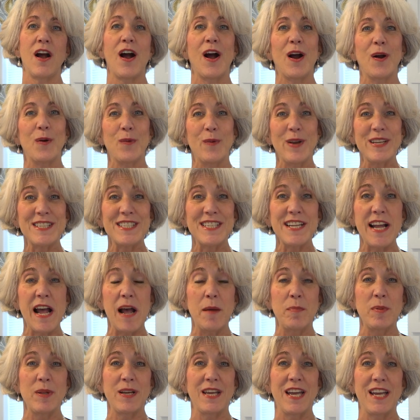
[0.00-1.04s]
Our resident
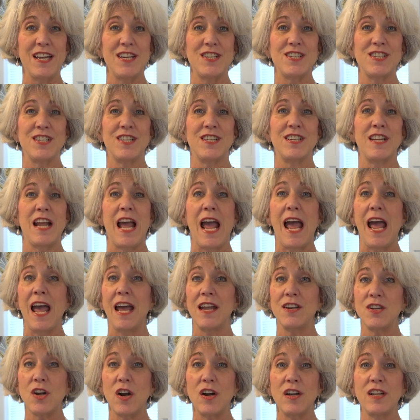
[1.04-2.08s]
application
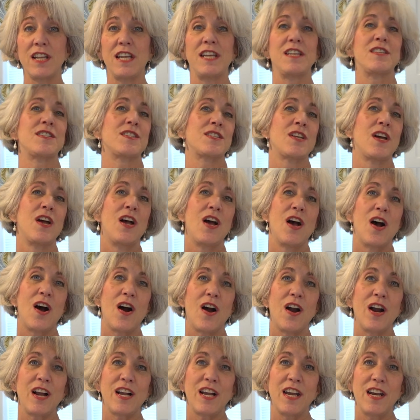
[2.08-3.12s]
and our lease
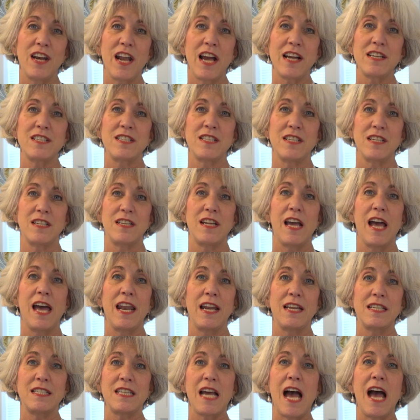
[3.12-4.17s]
are connected
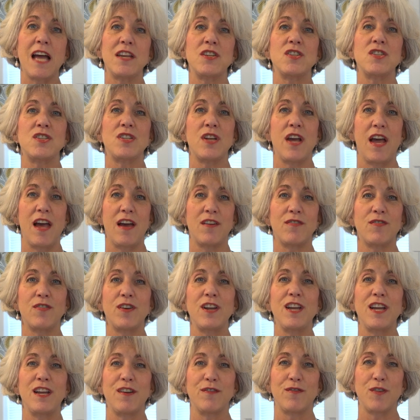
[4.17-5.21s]
and attached to
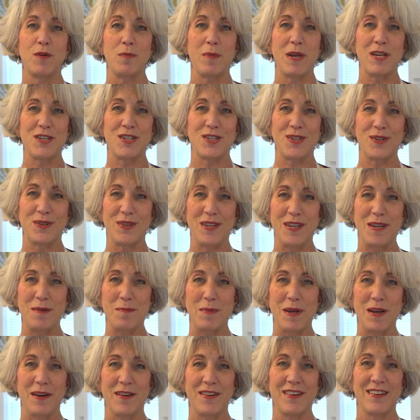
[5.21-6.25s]
every informational
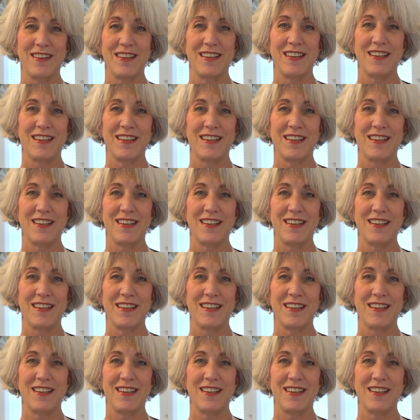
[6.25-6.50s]
email.